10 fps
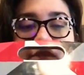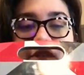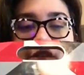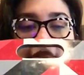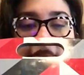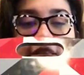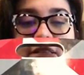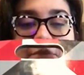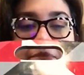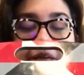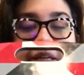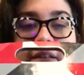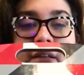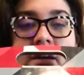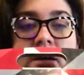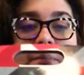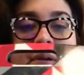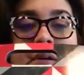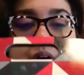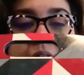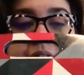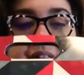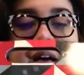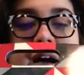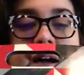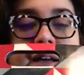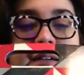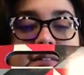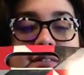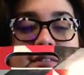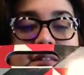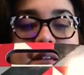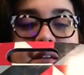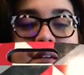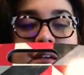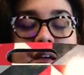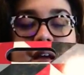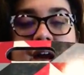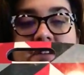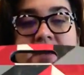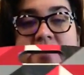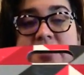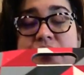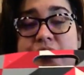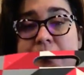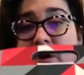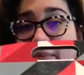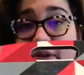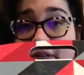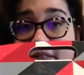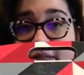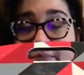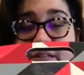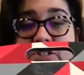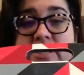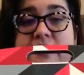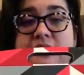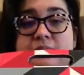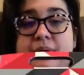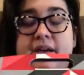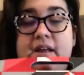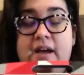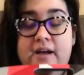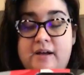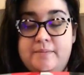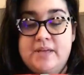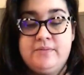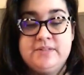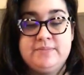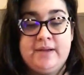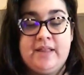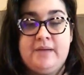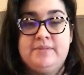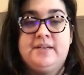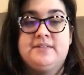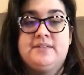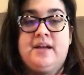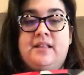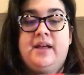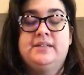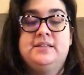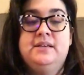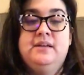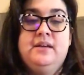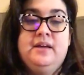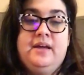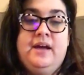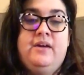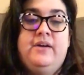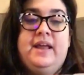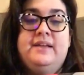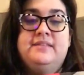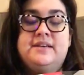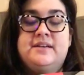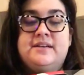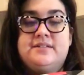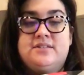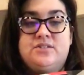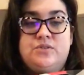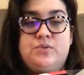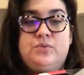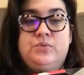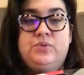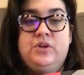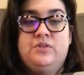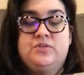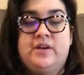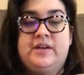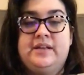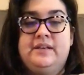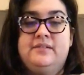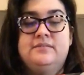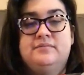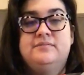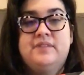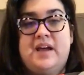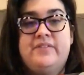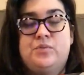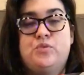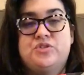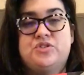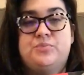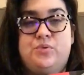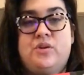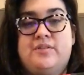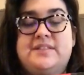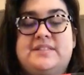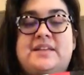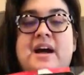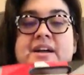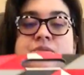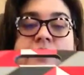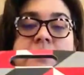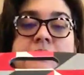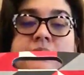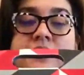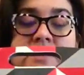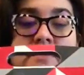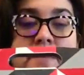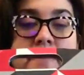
You can see it's been beaten up on the sides. See, I've had this for probably a good 10 plus years, but it was my lap desk. I liked how it had this to, so I can have a little more support on the sides when I'm using my